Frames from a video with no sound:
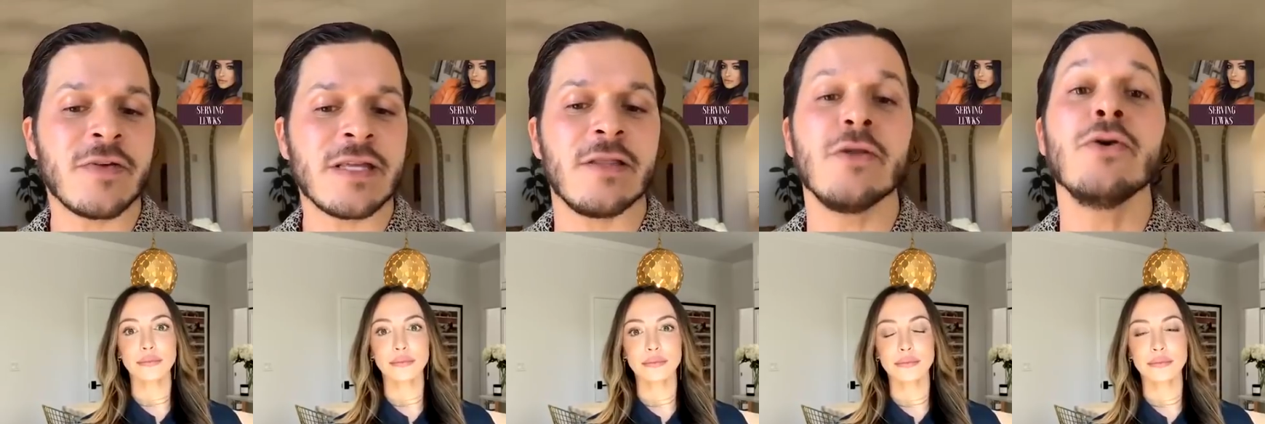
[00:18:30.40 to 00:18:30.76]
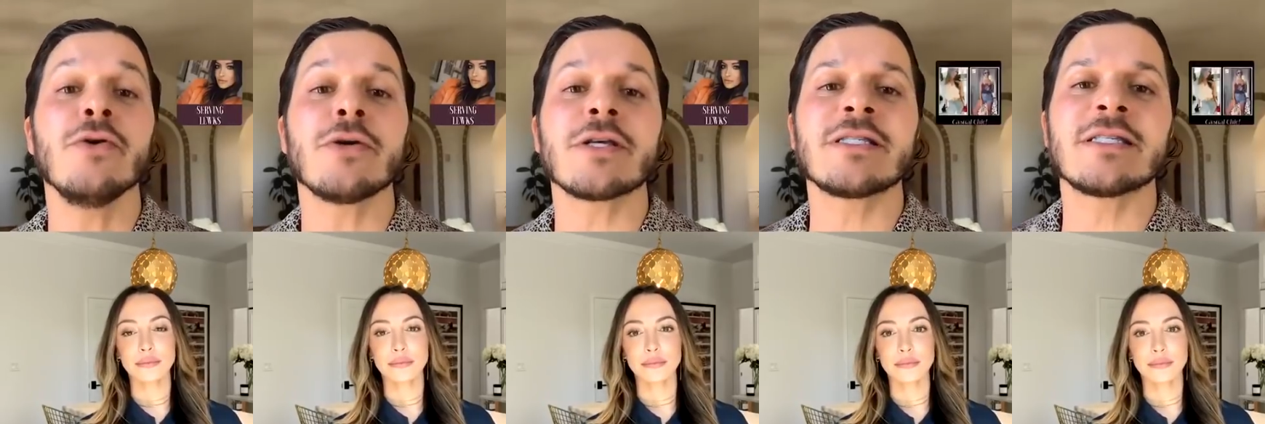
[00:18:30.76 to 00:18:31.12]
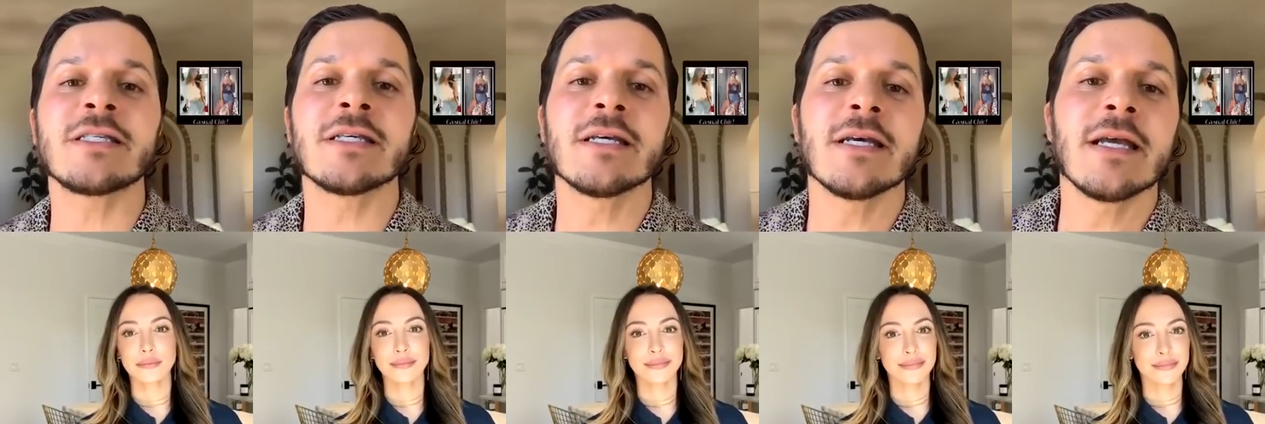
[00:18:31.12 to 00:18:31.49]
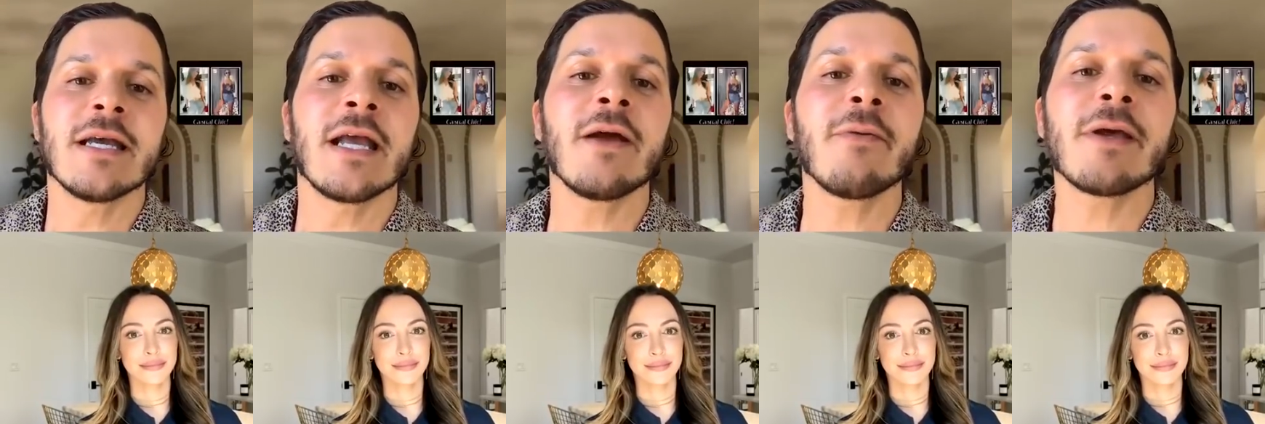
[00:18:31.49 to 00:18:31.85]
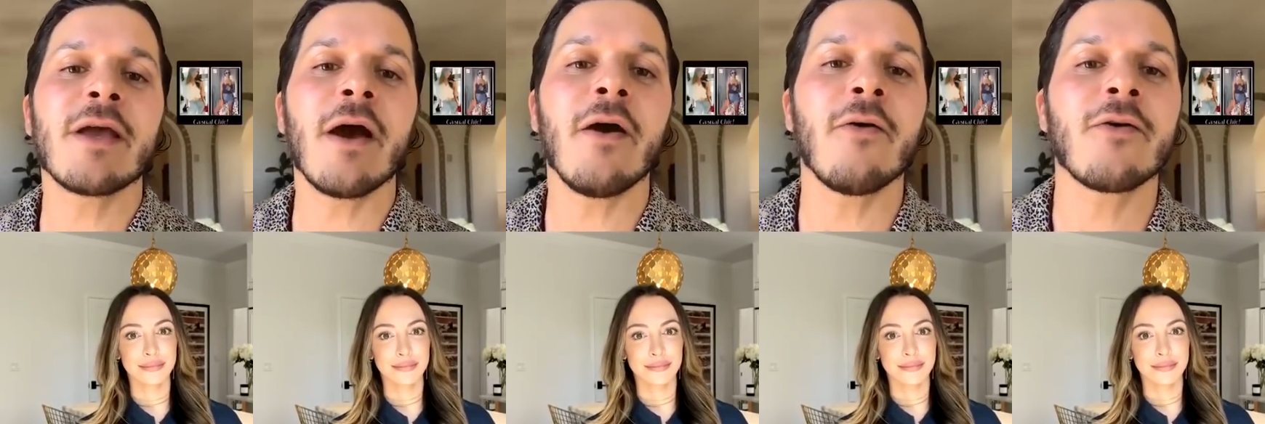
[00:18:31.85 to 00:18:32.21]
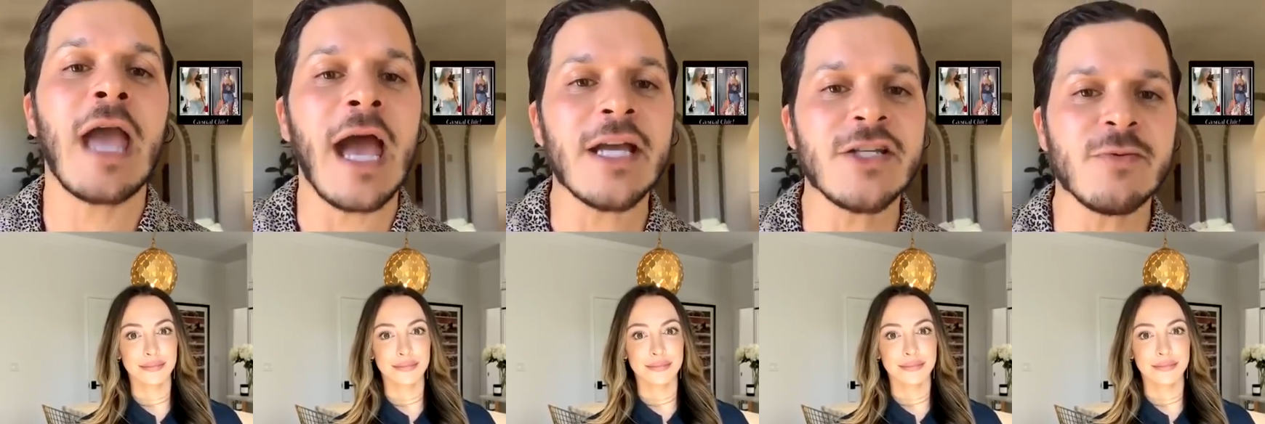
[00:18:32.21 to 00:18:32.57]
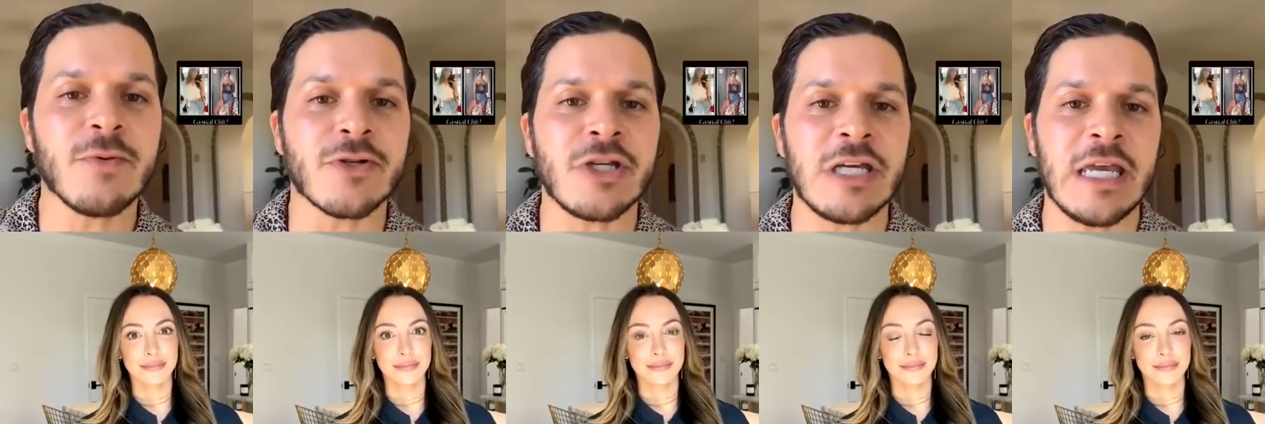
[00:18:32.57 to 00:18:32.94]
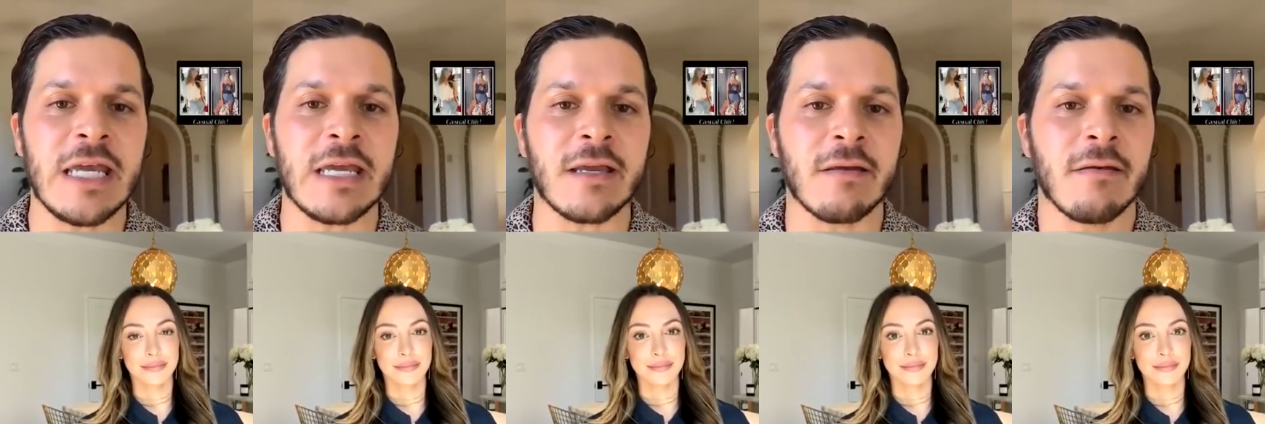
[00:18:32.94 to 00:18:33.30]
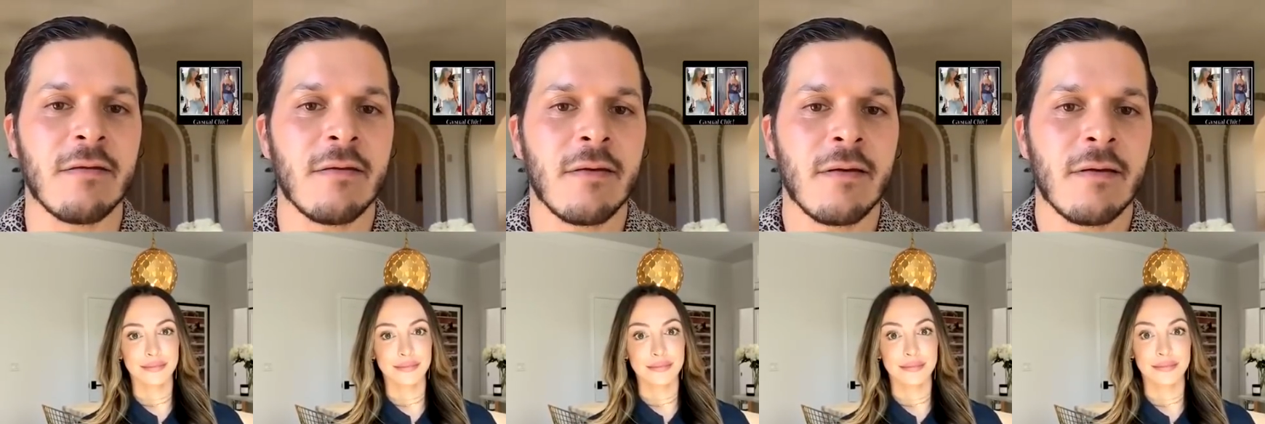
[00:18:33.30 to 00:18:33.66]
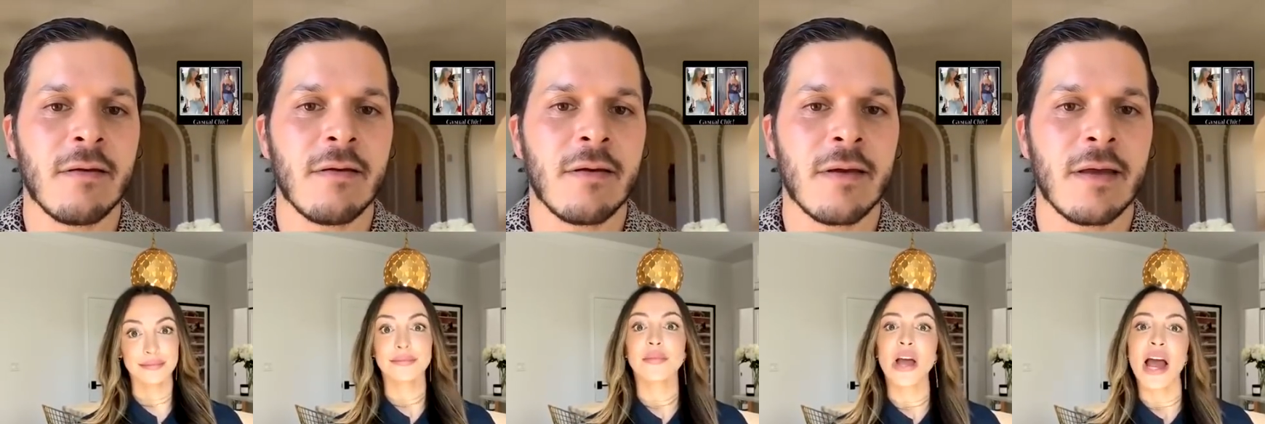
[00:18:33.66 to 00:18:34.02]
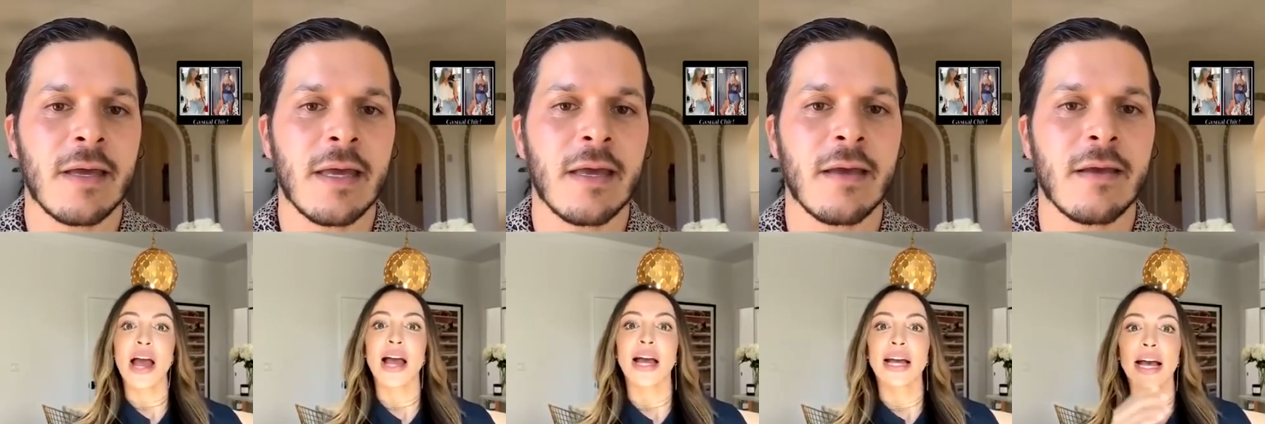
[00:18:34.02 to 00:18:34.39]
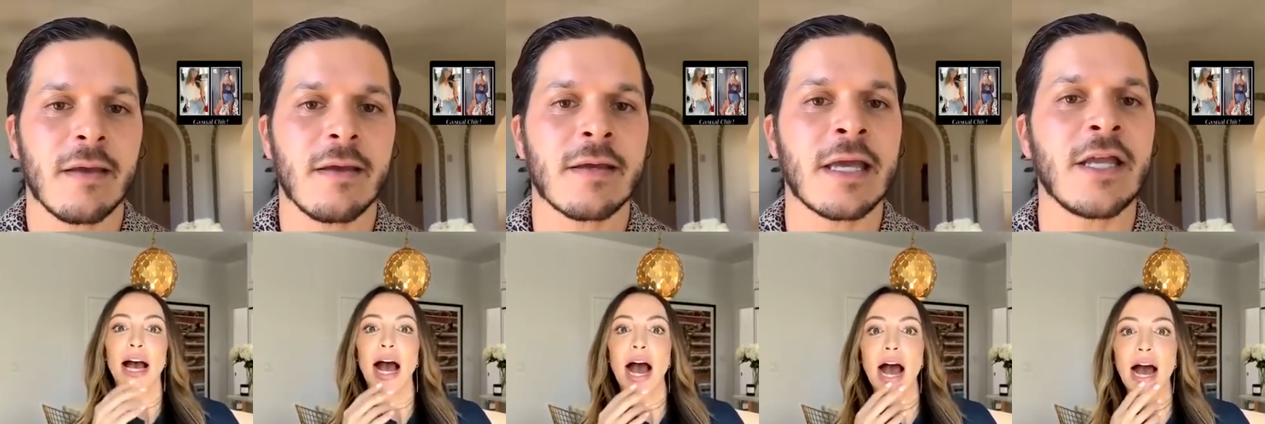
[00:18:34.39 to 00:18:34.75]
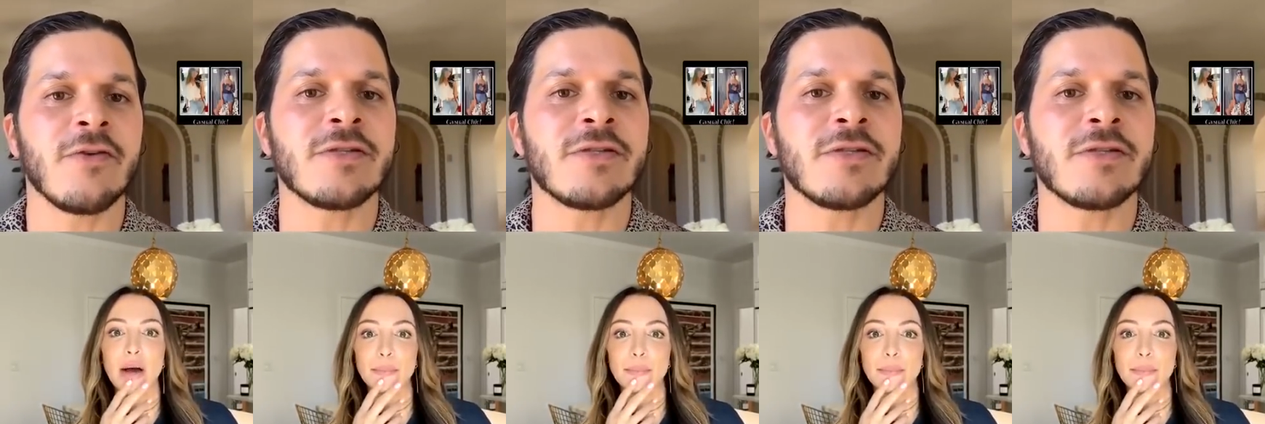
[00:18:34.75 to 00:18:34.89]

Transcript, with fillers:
Speaker 1: Lewks here we go, casual chic. Um,